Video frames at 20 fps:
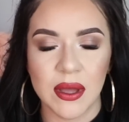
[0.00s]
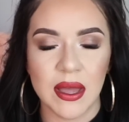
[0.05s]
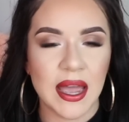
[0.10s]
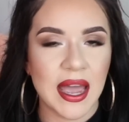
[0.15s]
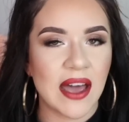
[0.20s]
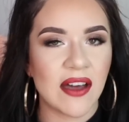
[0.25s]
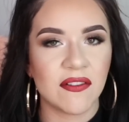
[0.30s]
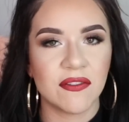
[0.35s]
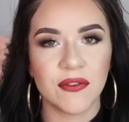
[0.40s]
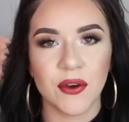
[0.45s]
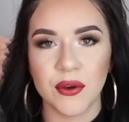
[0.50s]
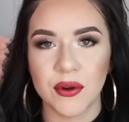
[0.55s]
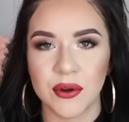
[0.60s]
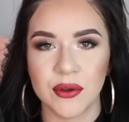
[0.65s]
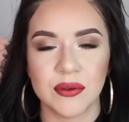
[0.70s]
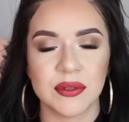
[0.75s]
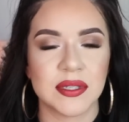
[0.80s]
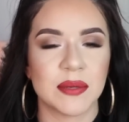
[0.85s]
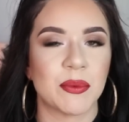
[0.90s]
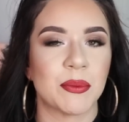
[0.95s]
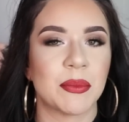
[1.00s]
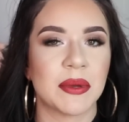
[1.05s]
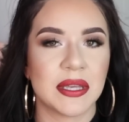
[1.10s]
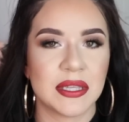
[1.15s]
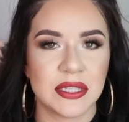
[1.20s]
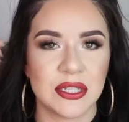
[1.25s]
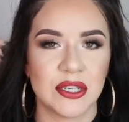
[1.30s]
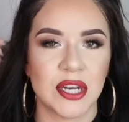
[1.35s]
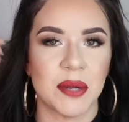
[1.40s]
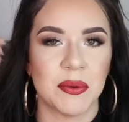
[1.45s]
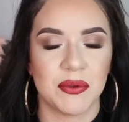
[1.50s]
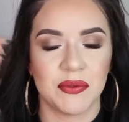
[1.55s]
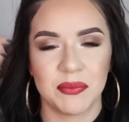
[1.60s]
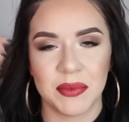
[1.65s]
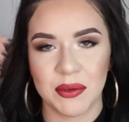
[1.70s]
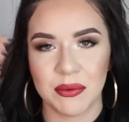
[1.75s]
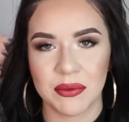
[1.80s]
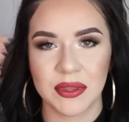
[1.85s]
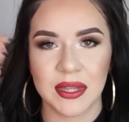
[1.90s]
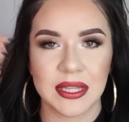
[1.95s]
I have photos up on my Instagram of
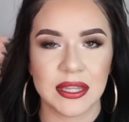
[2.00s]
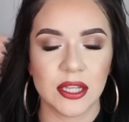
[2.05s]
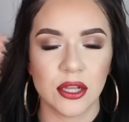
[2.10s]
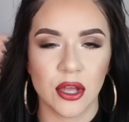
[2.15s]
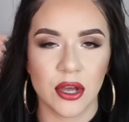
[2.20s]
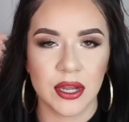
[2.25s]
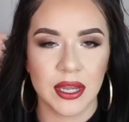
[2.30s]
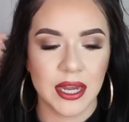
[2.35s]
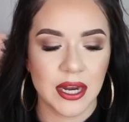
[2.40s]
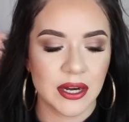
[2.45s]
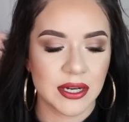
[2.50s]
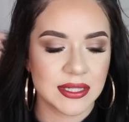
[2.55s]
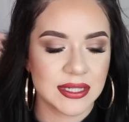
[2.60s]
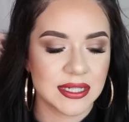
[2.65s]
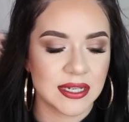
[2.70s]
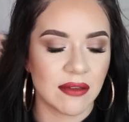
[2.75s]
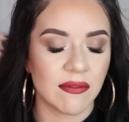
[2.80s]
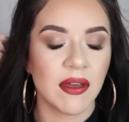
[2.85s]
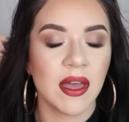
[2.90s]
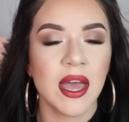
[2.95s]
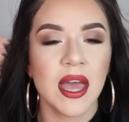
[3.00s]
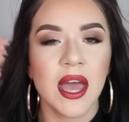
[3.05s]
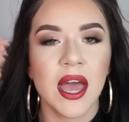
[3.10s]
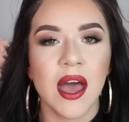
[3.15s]
me with like the long hair and stuff,